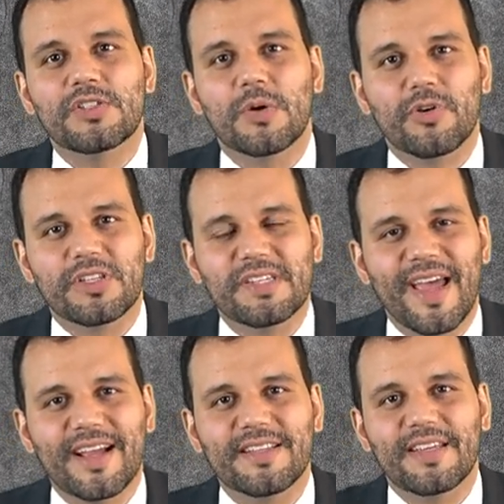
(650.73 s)
to
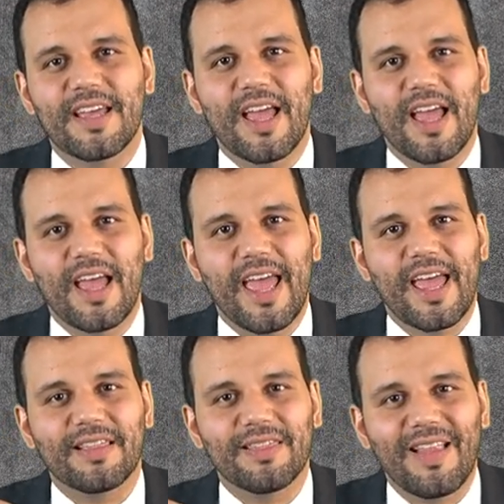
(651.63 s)
protect
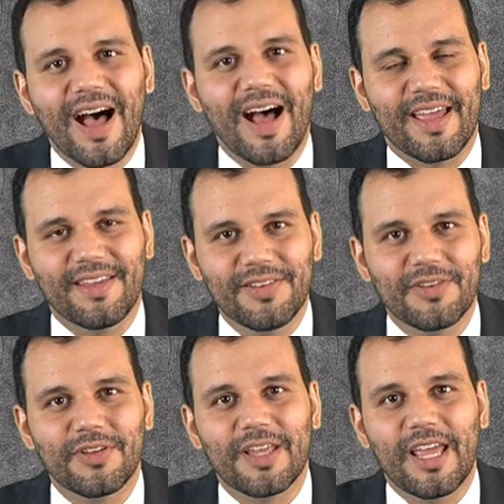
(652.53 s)
and lie
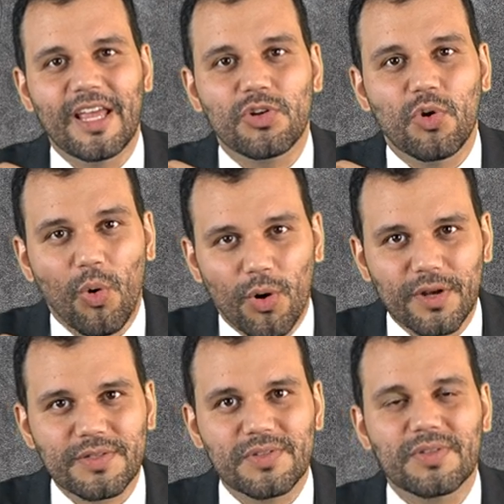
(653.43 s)
in
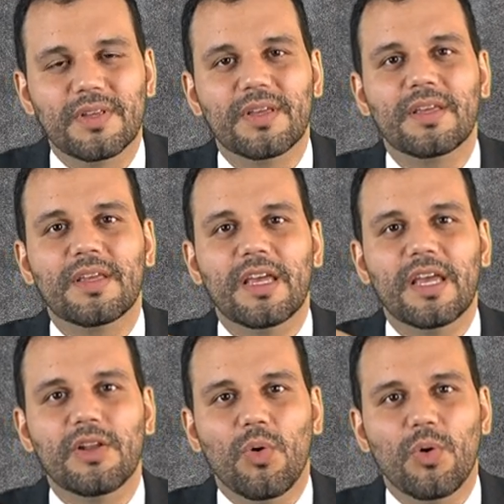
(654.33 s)
courts
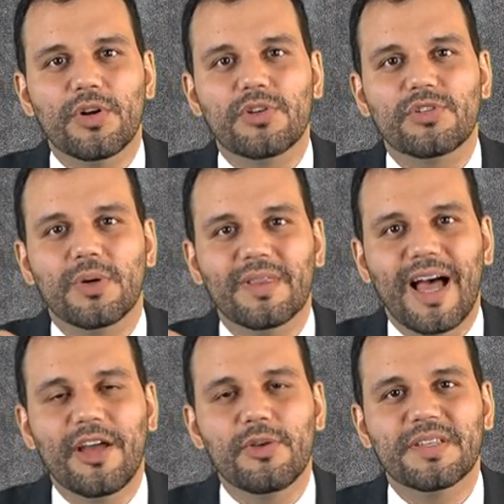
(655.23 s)
in order to
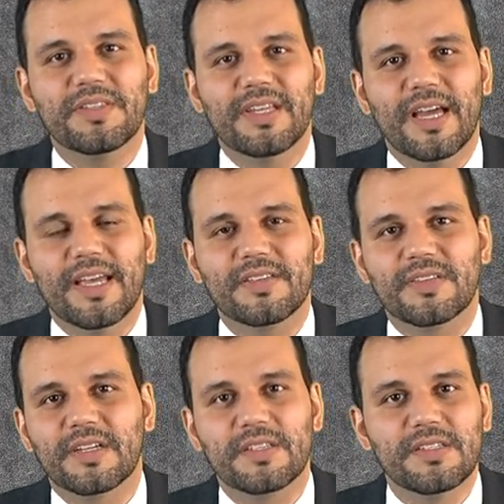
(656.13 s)
allow U S C I S
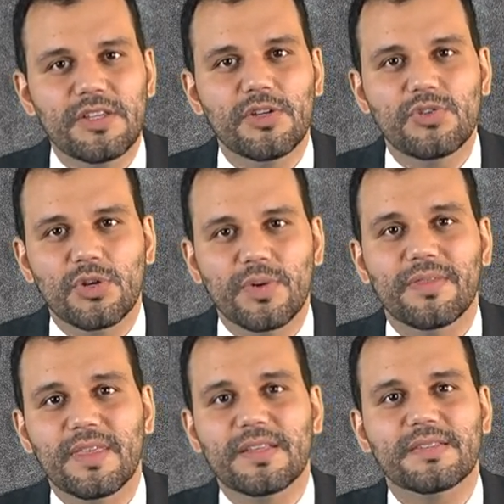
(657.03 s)
to continue
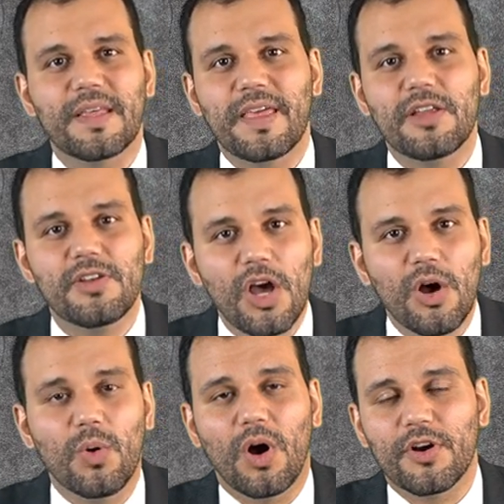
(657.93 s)
doing things that they
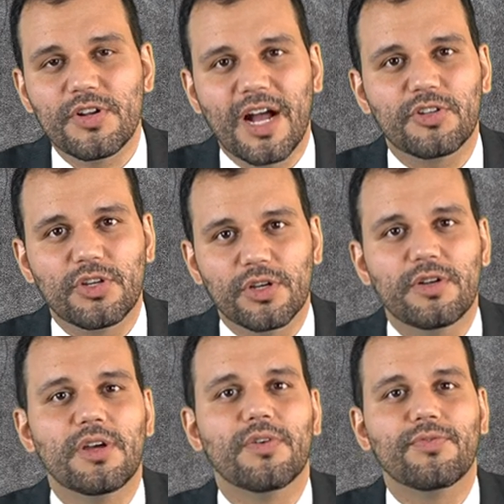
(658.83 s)
know are not
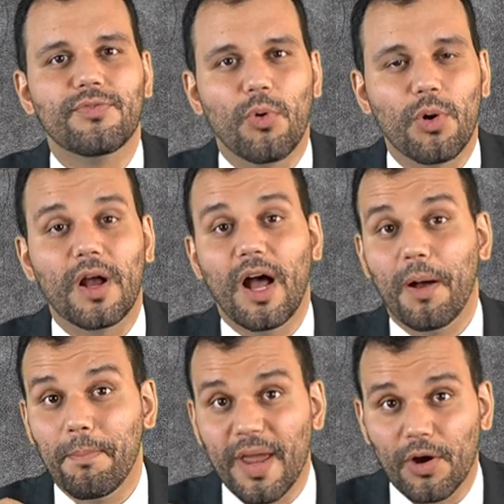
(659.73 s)
good for
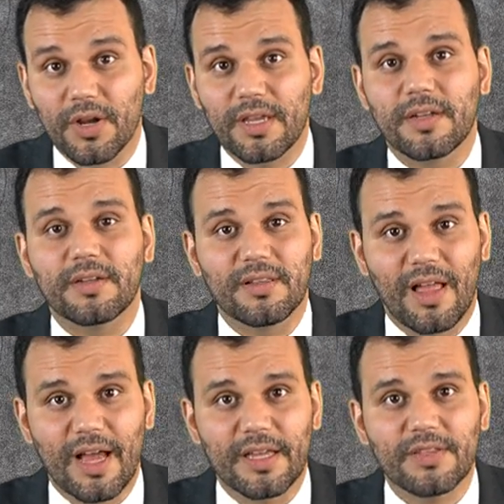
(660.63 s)
American
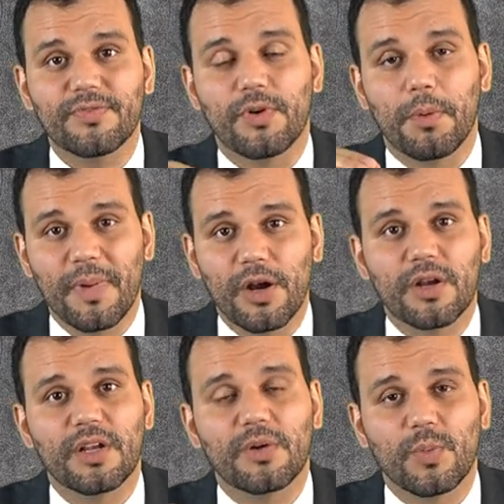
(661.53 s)
clients, for
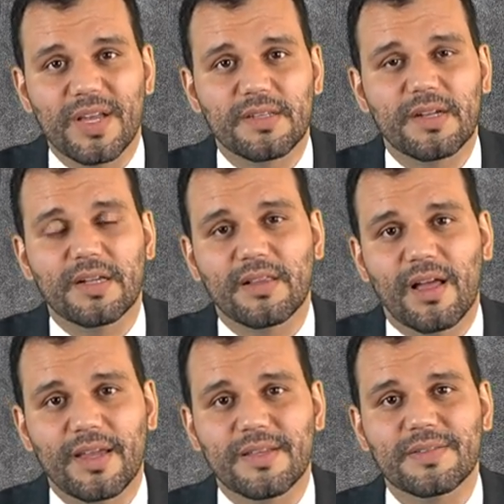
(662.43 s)
American resident
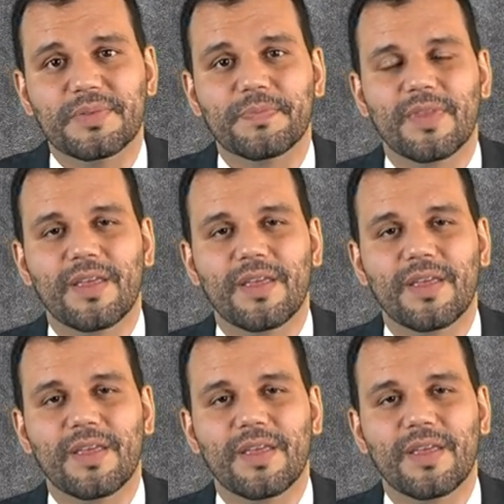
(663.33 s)
clients,